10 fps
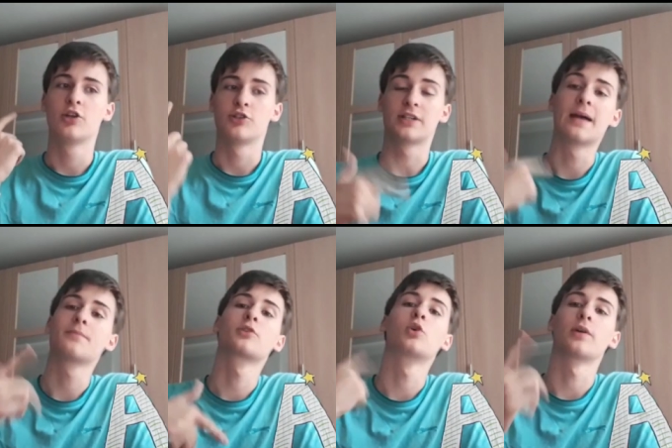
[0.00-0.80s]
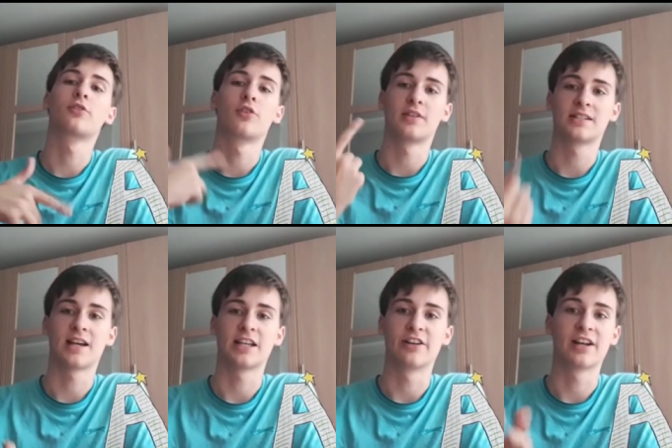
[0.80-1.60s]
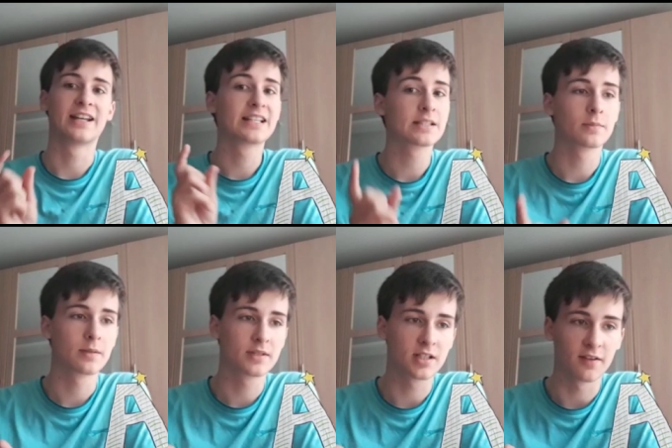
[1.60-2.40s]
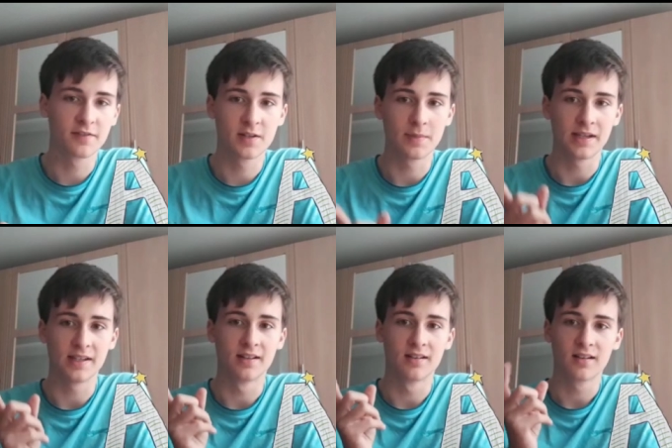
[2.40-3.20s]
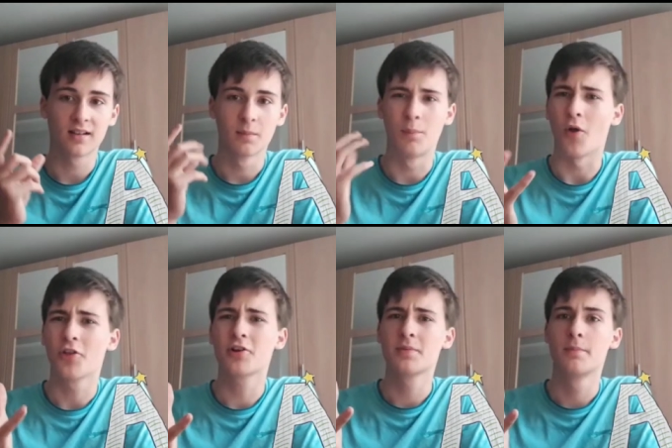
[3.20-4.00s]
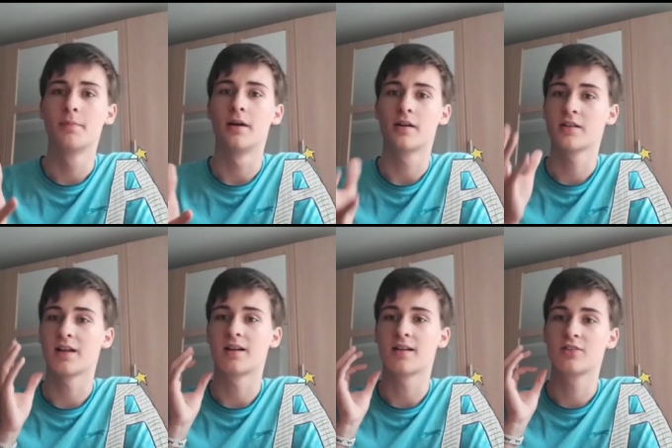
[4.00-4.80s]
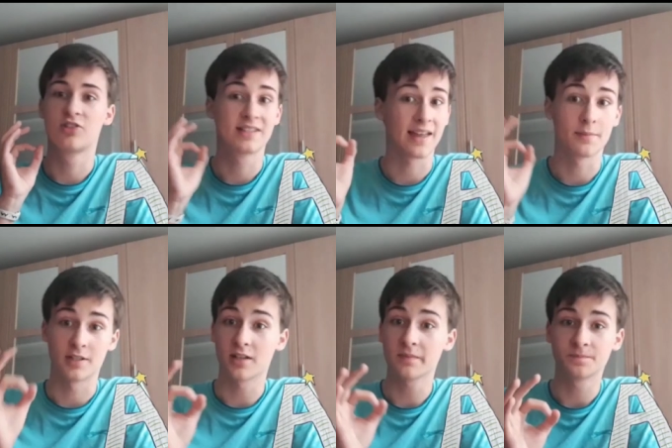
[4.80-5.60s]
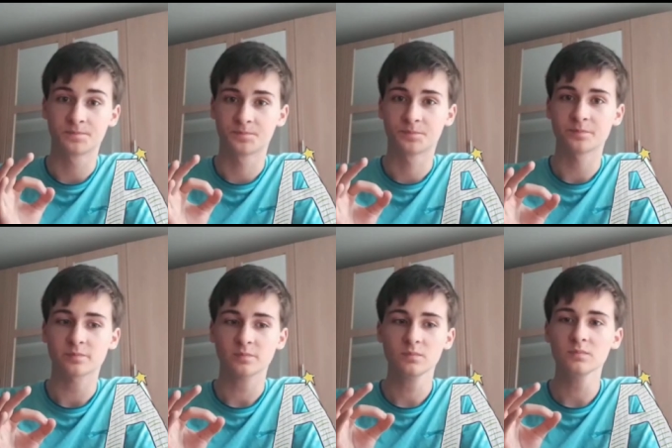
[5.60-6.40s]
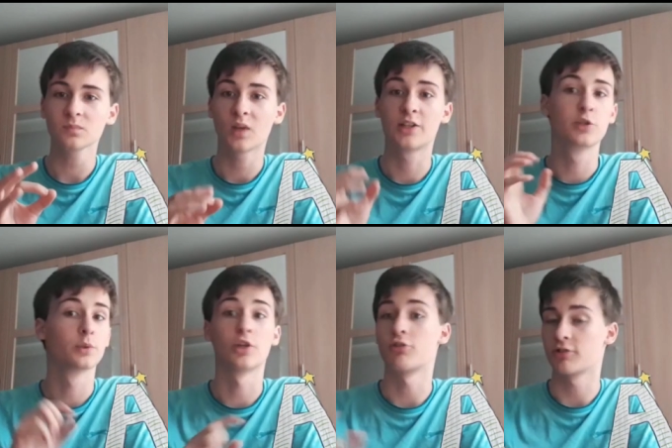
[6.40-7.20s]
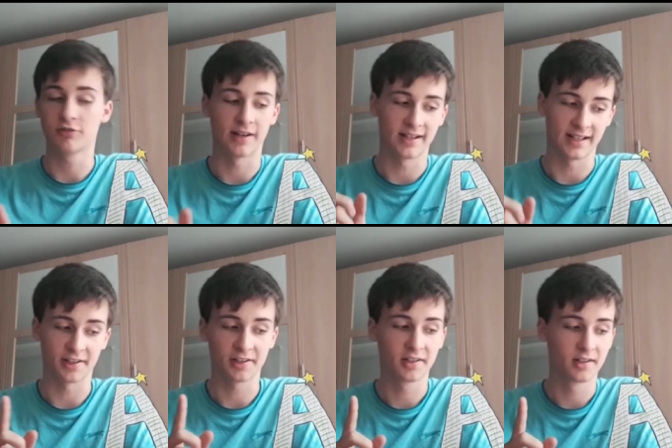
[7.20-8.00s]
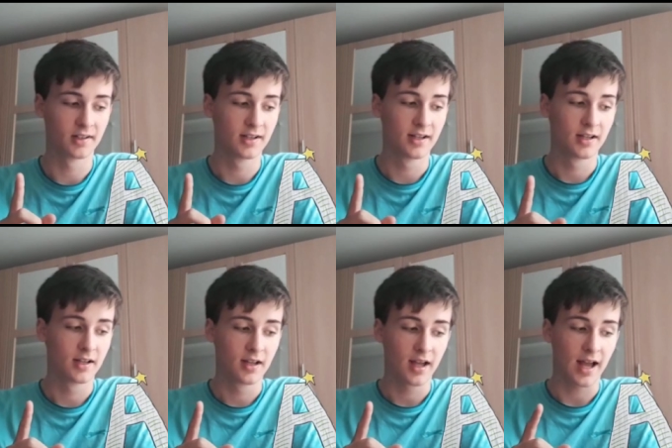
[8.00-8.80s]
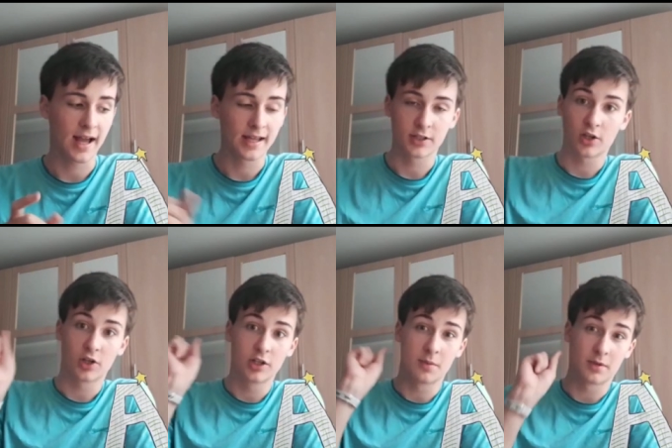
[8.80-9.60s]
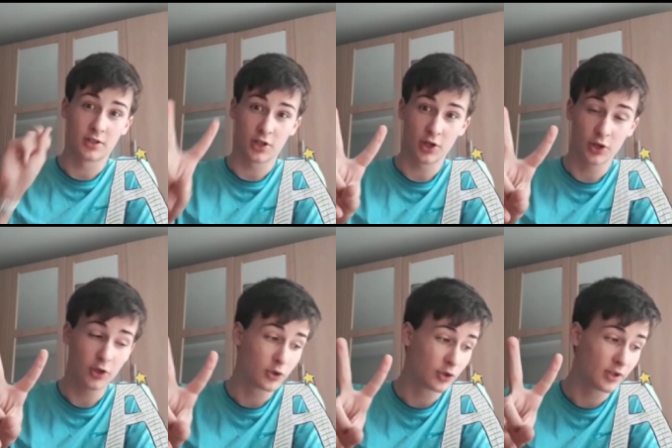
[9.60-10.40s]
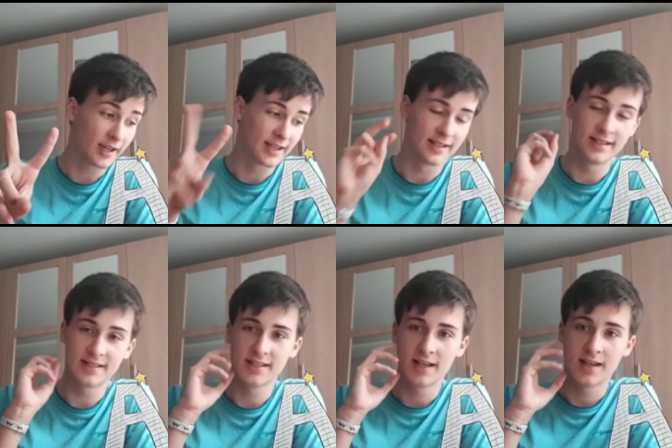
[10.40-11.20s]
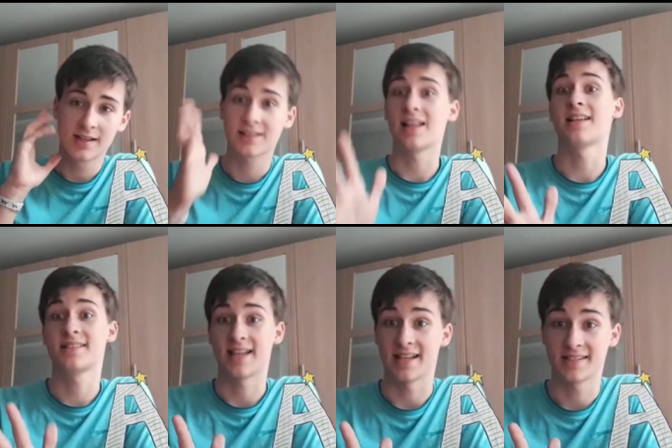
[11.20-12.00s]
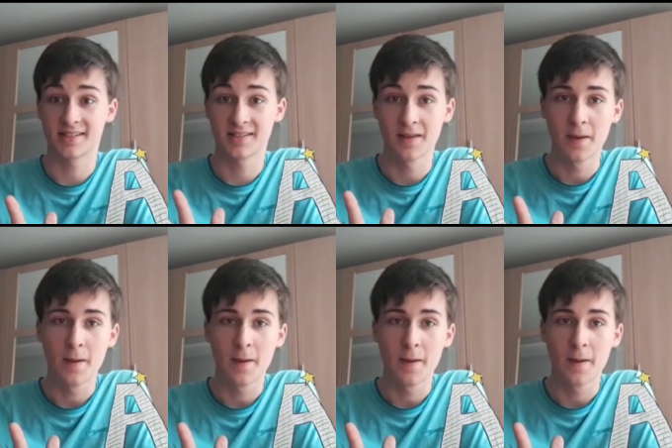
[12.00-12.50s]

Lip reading: You kept on going through it the entire year. It is sometimes tough to be bothered, but just get them done and you will not regret it later. And number 2 is class tests.